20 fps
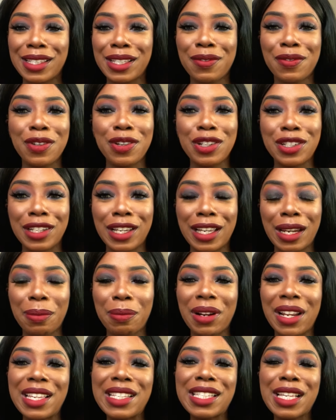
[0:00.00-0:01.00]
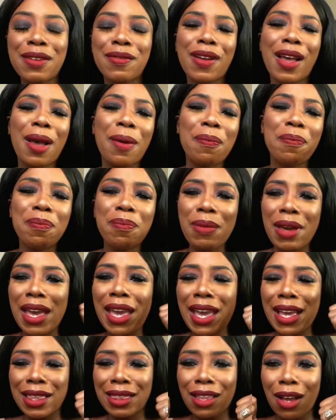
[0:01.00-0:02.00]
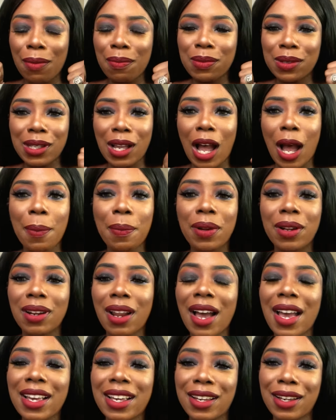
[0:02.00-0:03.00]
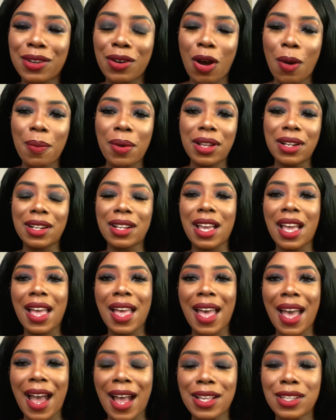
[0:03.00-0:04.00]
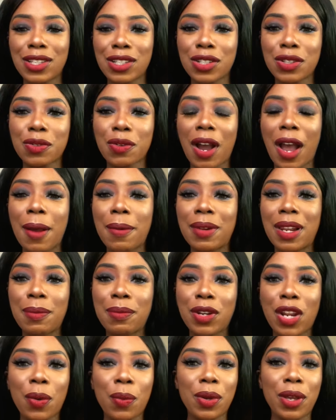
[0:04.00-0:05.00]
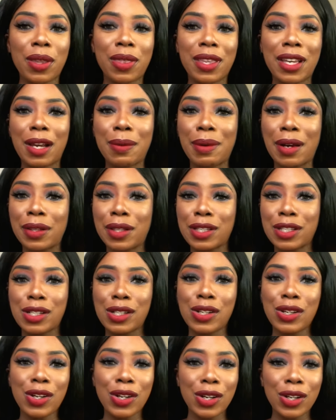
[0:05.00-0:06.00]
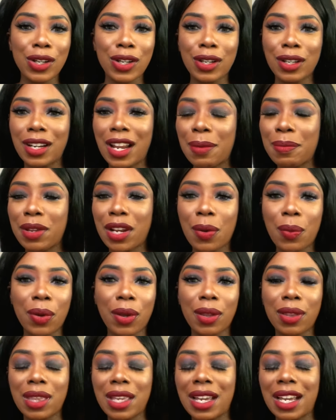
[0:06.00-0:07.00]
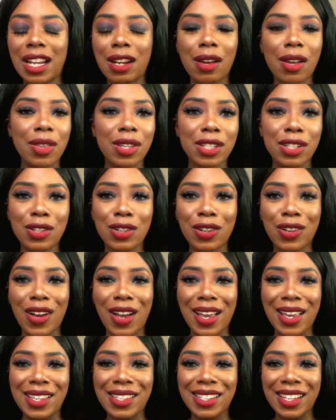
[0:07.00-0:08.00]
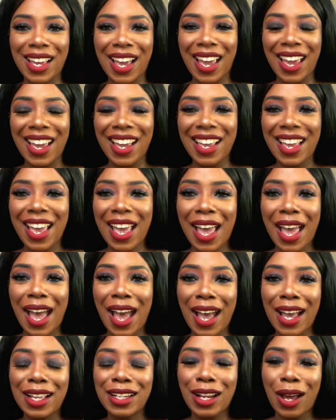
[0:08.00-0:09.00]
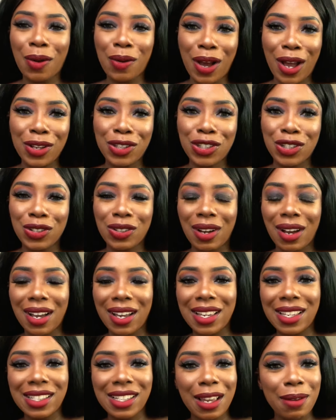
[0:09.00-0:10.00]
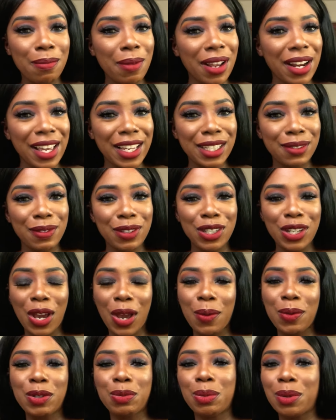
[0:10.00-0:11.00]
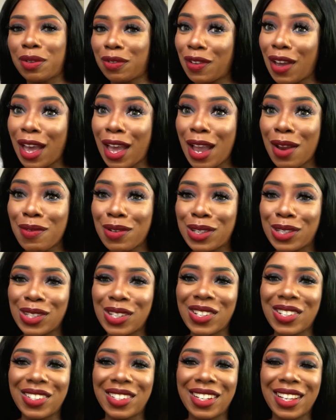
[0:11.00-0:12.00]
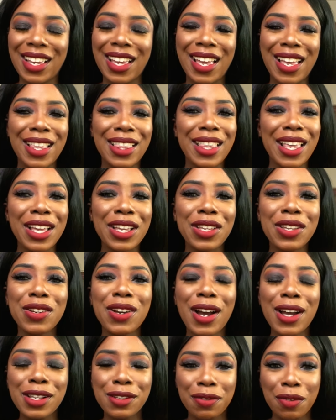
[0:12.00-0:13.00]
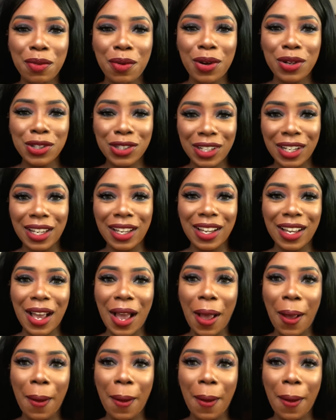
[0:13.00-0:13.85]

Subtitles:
If you did, please give it a big thumbs up, like, comment, and subscribe. Let me know what you think about this look. Let me know what you're thinking about this look, guys, okay? And I'll catch you guys in my next video, which will be very soon. Thank you guys for watching.